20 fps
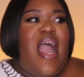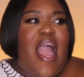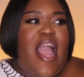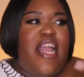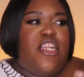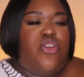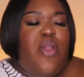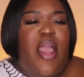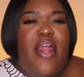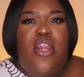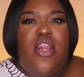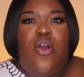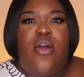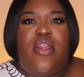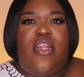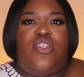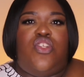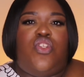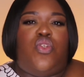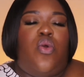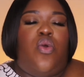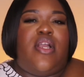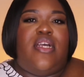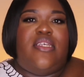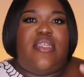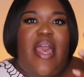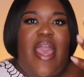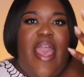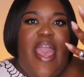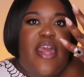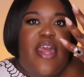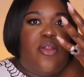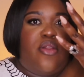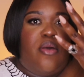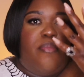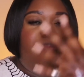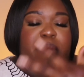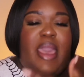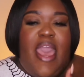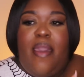I tried it on in store because I had on
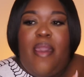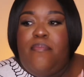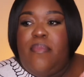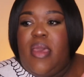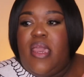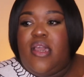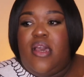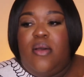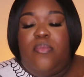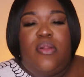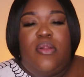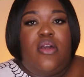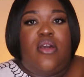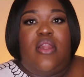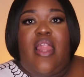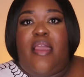a matte makeup look.